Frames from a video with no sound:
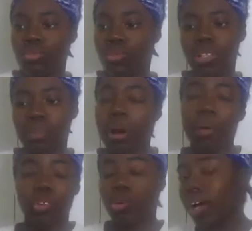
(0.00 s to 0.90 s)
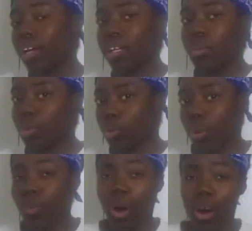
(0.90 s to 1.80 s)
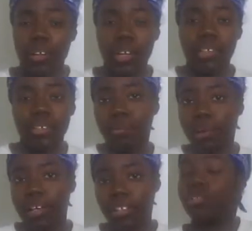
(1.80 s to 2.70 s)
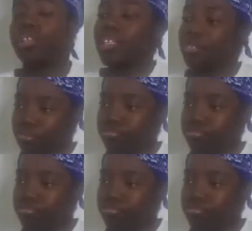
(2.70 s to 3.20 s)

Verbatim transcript: with the popsicle idea when you are dating somebody. So that's